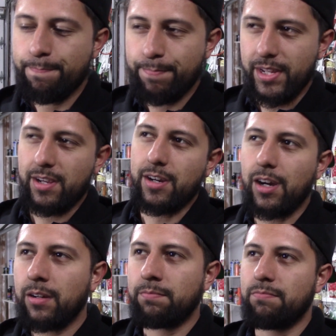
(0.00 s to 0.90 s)

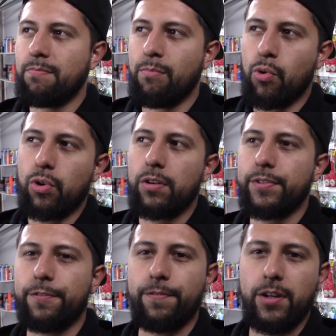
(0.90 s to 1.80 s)
become more of
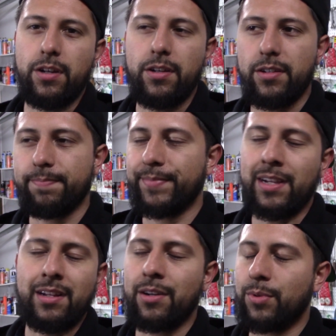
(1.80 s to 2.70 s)
a
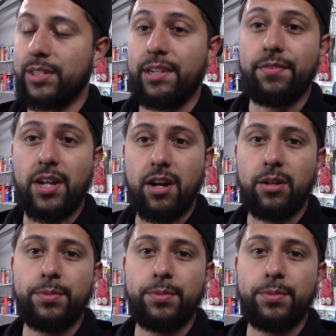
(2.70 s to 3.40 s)
I don't want to say vlogger,